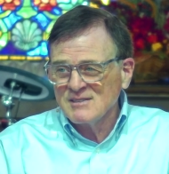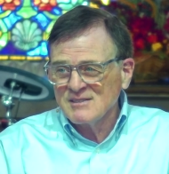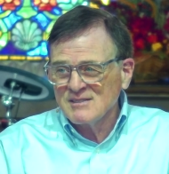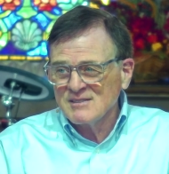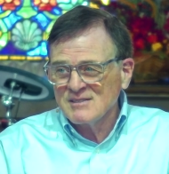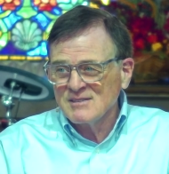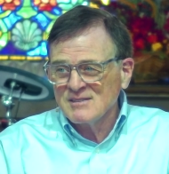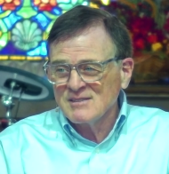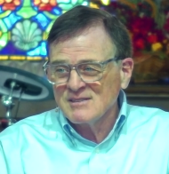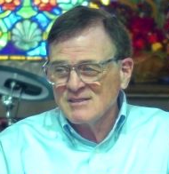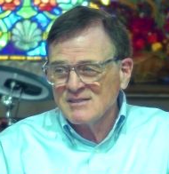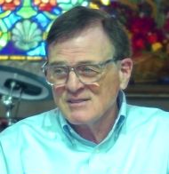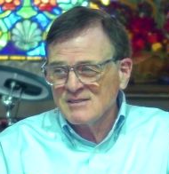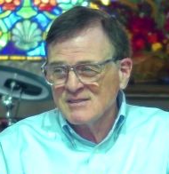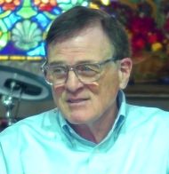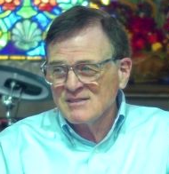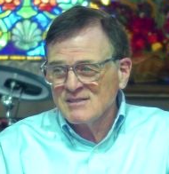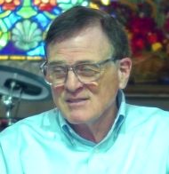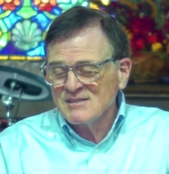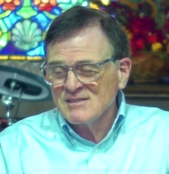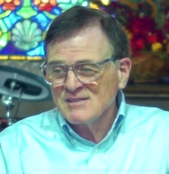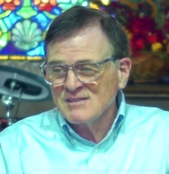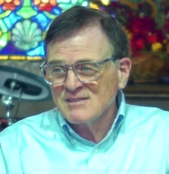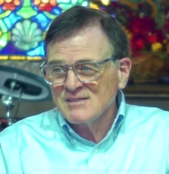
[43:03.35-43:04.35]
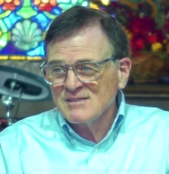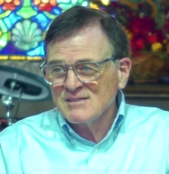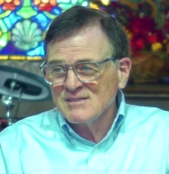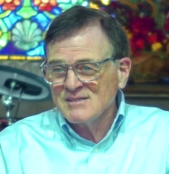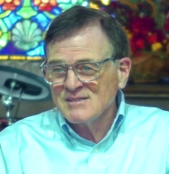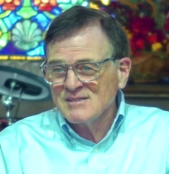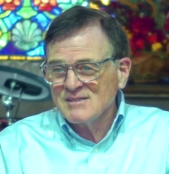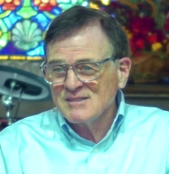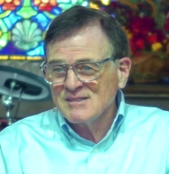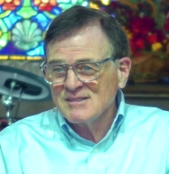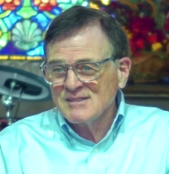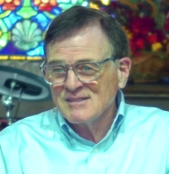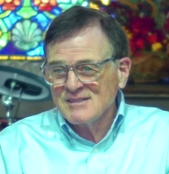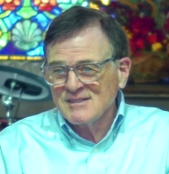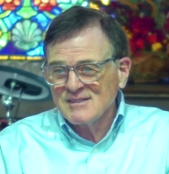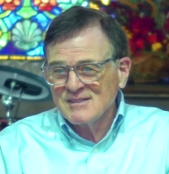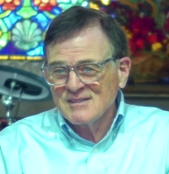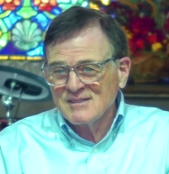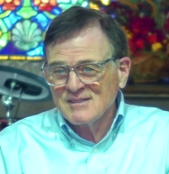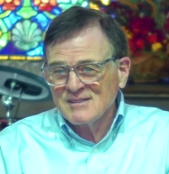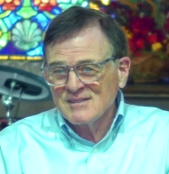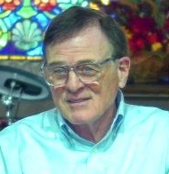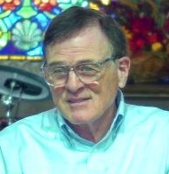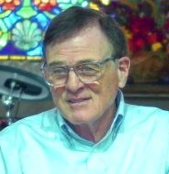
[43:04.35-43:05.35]

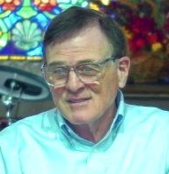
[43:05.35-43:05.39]
Nobody speaks.